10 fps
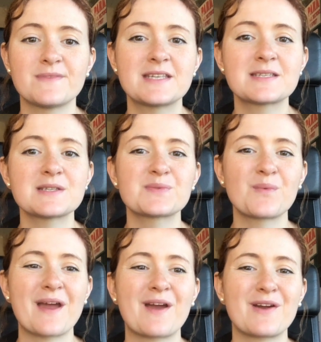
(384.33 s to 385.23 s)
This is
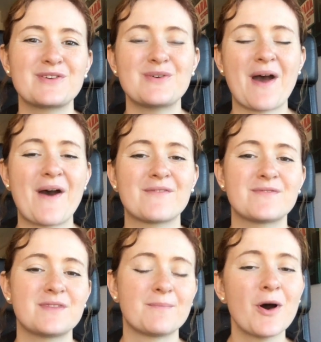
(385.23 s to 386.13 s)
where you
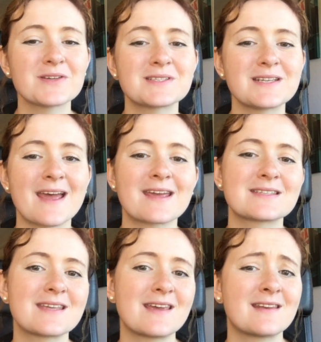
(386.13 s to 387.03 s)
have the Boston
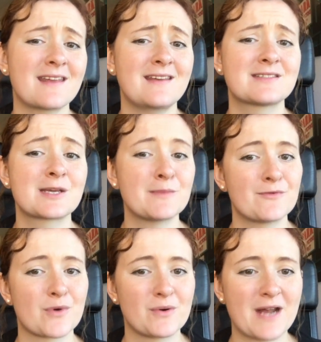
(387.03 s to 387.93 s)
accent and some
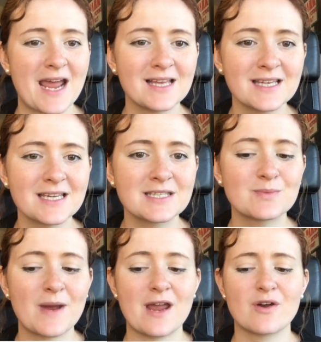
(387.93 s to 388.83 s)
of Rhode
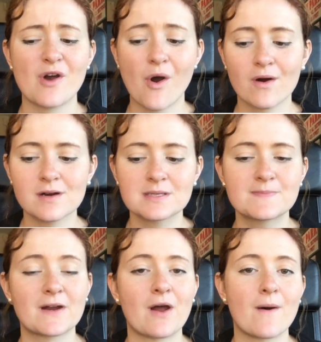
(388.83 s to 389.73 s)
Island, where R's
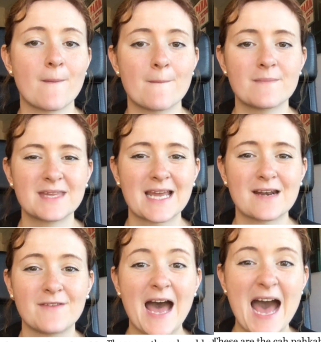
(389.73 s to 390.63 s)
become kind
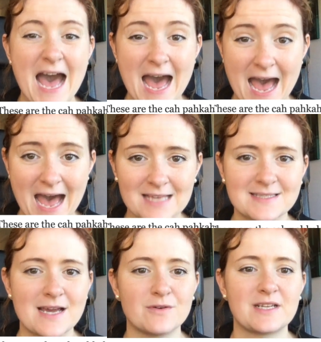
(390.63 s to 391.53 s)
of a ah
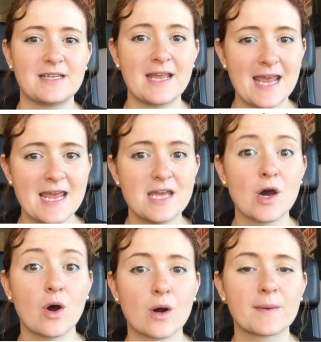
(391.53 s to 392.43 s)
sound and
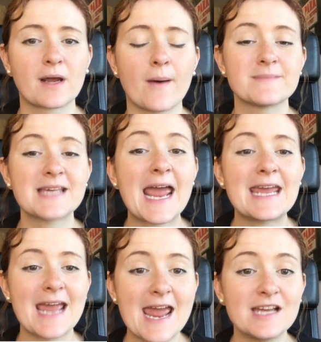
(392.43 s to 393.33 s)
AR becomes
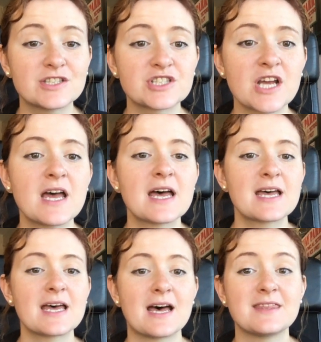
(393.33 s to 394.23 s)
AH.
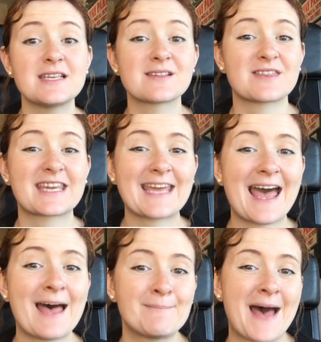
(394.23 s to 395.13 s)
These are the
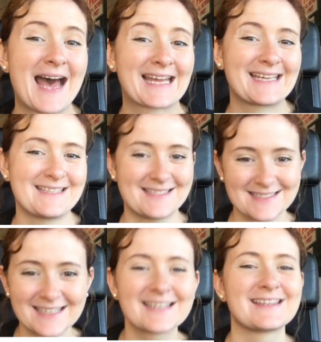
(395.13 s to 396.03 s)
Kapacas.
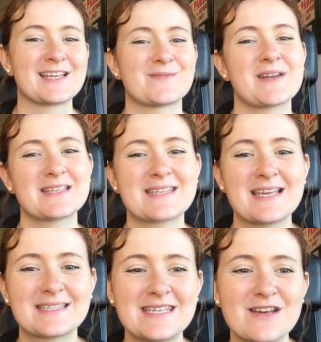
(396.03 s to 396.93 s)
That's what it
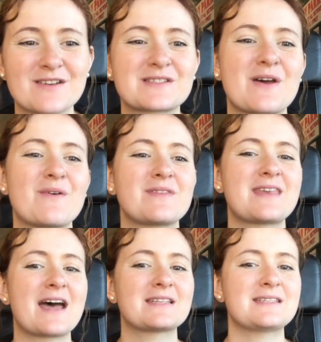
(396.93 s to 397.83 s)
says here. So
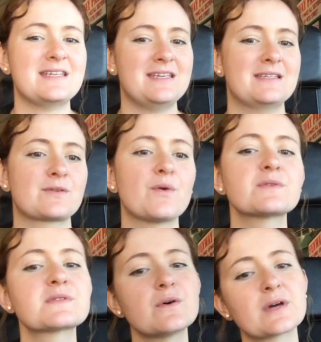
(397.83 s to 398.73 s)
that is
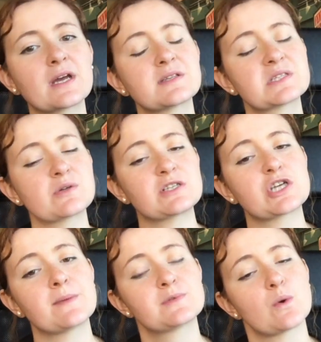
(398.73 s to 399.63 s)
also can stretch
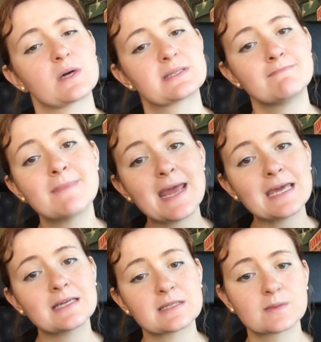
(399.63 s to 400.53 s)
up towards
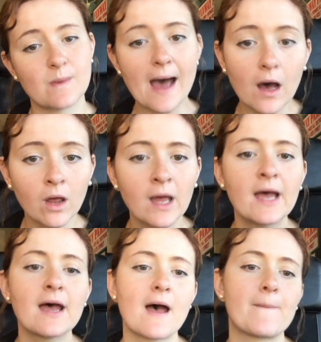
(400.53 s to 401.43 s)
Maine as well.
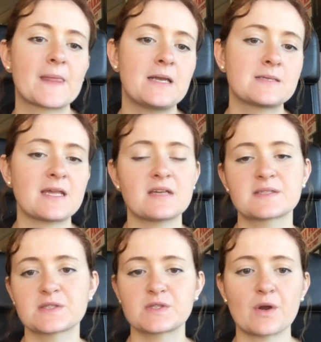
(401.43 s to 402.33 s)
It is a
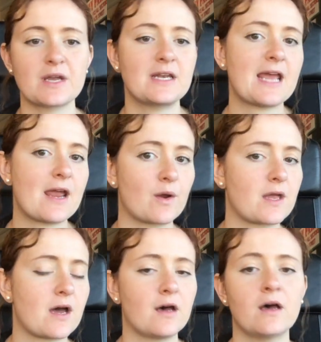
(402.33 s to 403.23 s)
certain
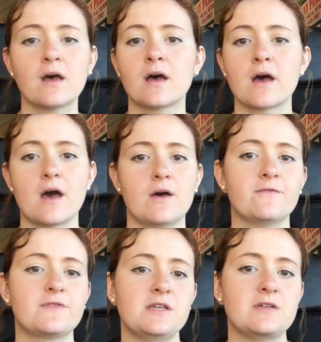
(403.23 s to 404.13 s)
area
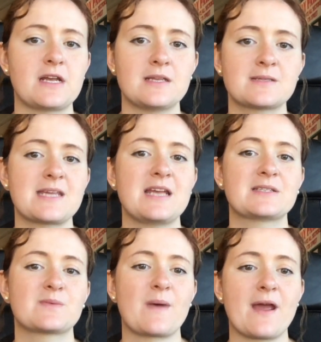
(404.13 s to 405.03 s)
of the United
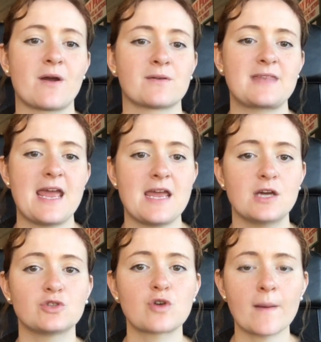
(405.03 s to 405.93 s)
States where
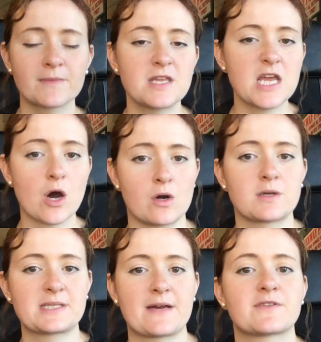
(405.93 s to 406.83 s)
they drop the
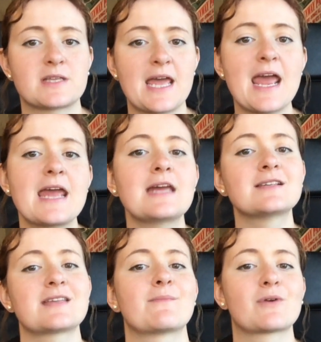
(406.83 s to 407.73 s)
R's after the
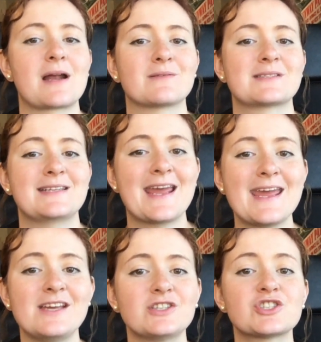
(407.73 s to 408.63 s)
A's and pronounce an
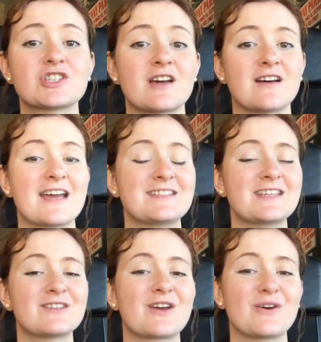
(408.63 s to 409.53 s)
H. I
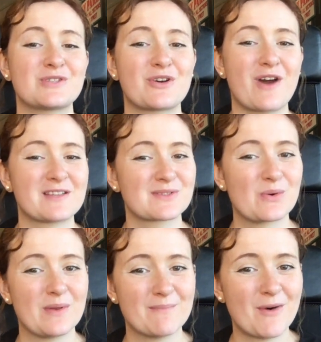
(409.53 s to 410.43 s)
did go to grad
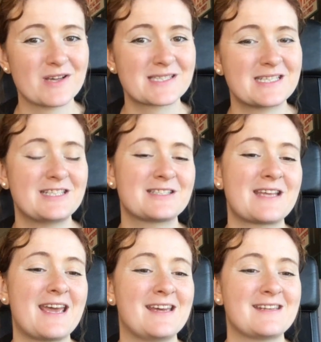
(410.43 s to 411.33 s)
school in Boston,
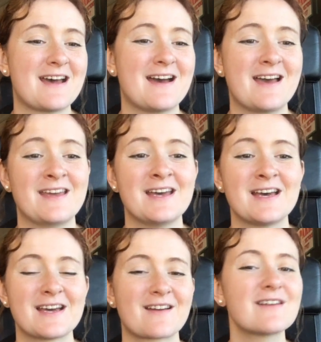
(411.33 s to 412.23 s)
and I
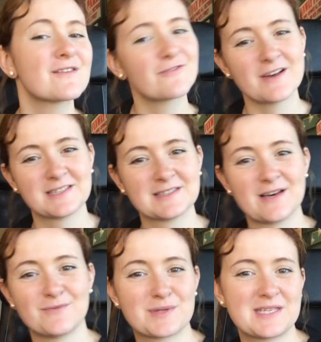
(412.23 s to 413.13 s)
kind of fell in
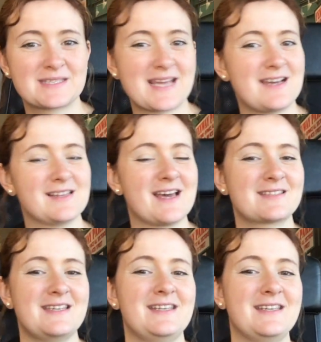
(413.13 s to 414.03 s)
love with this
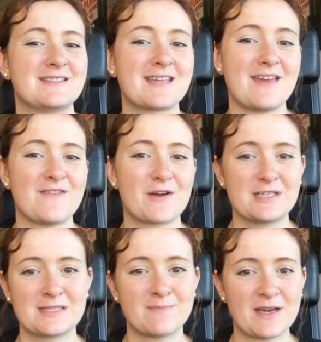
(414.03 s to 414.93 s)
dialect. It is a very
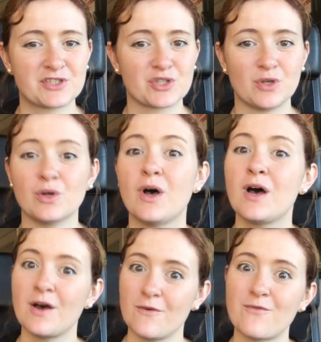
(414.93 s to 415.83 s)
special
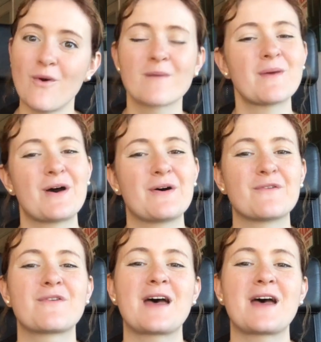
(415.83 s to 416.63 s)
form of